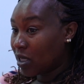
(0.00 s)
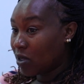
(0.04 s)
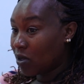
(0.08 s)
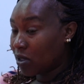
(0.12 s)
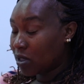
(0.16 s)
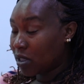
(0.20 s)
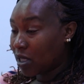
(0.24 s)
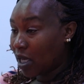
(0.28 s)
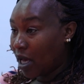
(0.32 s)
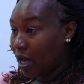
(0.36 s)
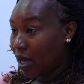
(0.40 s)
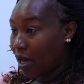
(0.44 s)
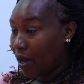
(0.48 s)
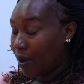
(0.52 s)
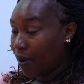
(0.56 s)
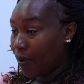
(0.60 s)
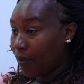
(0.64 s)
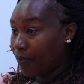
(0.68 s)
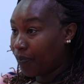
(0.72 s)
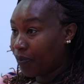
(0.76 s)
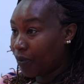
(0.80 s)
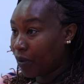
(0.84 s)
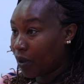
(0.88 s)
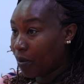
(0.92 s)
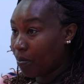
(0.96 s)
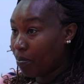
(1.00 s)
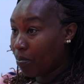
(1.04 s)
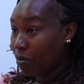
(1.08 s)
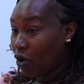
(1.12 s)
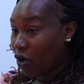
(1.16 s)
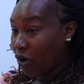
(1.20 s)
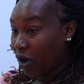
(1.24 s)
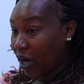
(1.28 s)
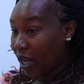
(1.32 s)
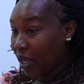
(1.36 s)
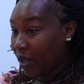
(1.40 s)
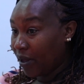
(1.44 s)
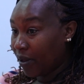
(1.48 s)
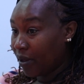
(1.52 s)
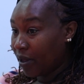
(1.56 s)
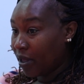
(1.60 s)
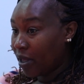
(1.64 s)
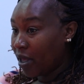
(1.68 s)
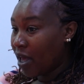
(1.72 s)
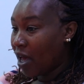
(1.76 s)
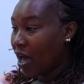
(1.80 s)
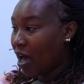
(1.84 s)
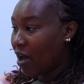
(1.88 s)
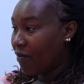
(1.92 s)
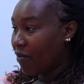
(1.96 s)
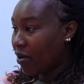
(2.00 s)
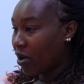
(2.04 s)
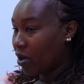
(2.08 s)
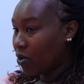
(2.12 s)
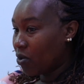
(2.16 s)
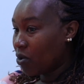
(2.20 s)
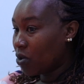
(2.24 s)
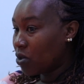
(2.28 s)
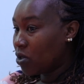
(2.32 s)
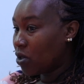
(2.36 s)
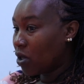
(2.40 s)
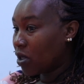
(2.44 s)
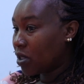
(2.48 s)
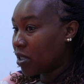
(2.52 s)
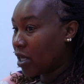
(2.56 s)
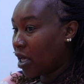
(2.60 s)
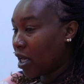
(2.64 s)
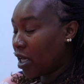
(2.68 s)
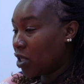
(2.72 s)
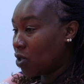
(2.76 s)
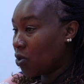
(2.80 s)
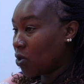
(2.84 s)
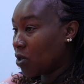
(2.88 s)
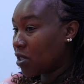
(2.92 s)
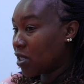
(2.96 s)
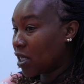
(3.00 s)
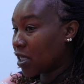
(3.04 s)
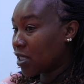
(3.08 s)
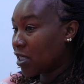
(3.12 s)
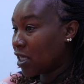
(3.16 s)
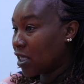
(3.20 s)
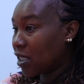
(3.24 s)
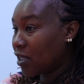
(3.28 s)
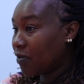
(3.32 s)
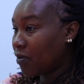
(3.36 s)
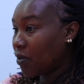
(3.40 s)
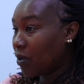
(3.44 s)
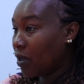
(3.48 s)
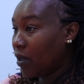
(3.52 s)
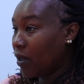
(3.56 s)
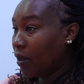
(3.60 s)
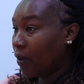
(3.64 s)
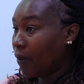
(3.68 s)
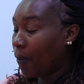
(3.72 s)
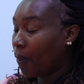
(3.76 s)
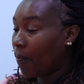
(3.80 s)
Mbore, a very good doctor. It was successful.